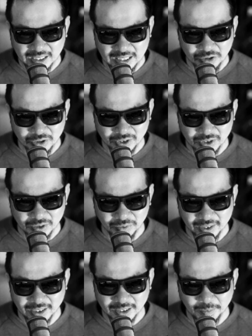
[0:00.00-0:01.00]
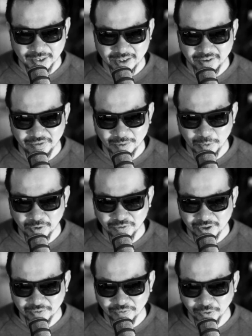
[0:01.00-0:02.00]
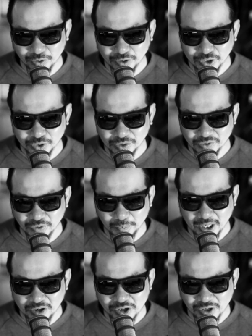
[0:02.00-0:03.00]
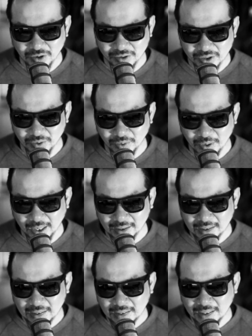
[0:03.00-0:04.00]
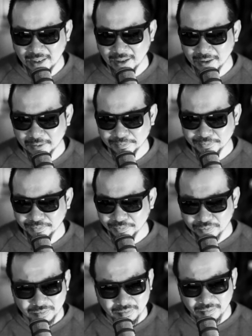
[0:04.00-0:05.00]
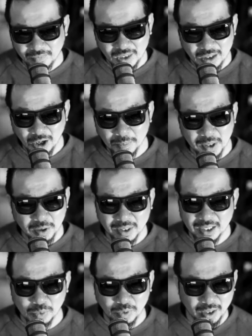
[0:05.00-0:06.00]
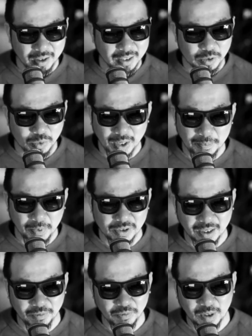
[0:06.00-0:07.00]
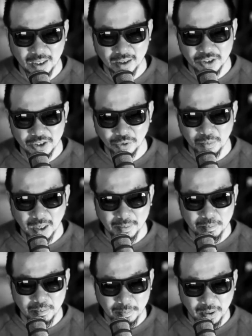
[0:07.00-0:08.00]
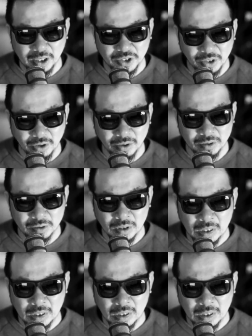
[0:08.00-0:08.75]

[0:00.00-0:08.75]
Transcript: interest to read, especially if I'm offering photo shoots for Patreon, you know, like, oh, by the way, that's what I posted up for, you know, my Patreon,